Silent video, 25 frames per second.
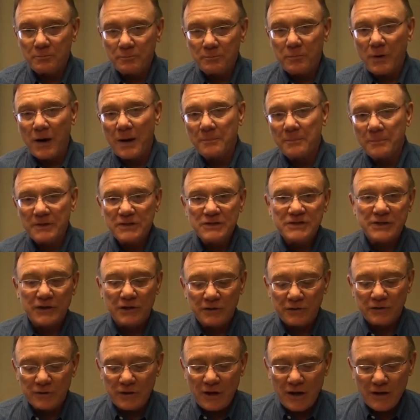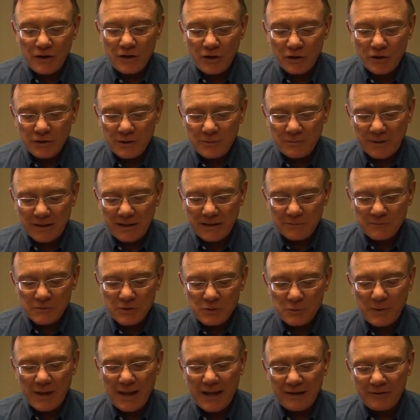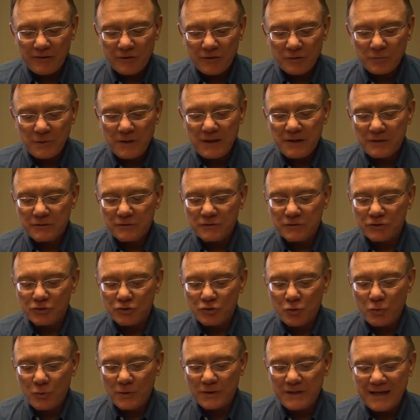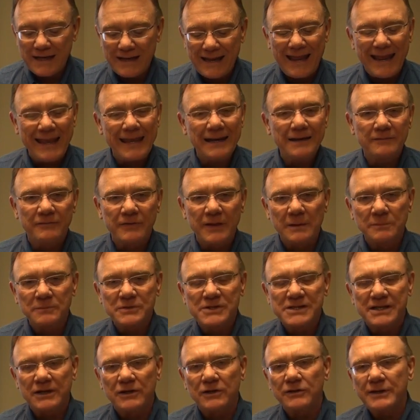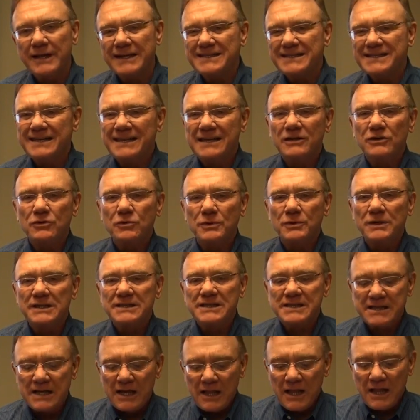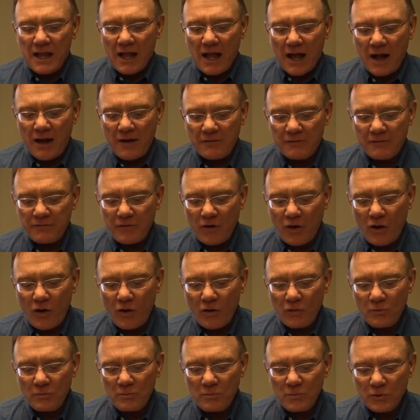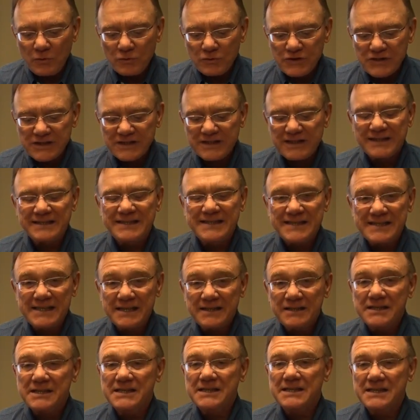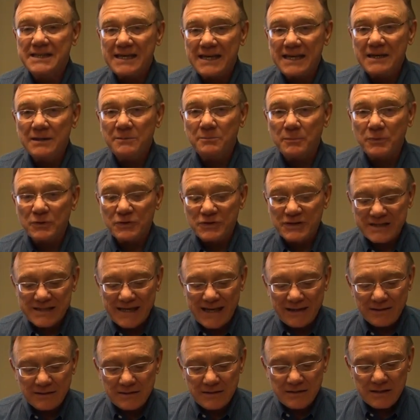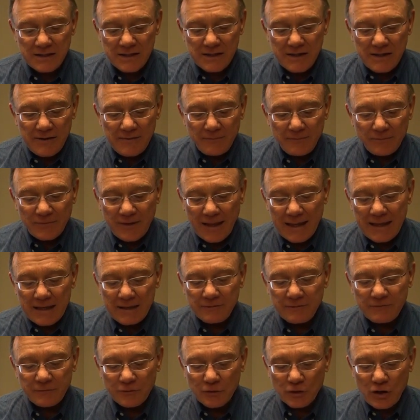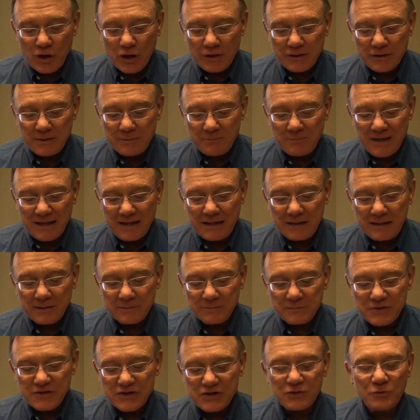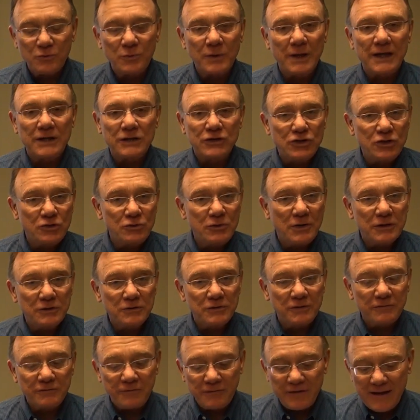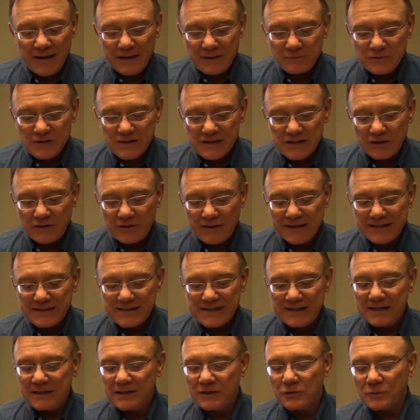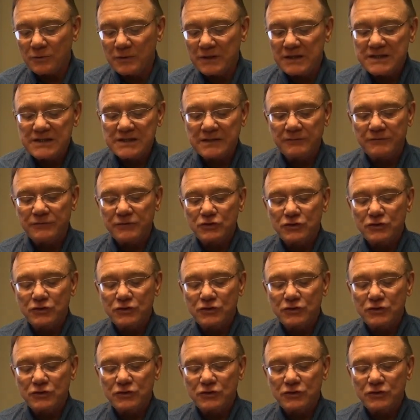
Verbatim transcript: properties that are not condominiums, we had 328 of them sell. That's an increase of almost 16%. And for condominiums, we had 205 sell. That's an increase of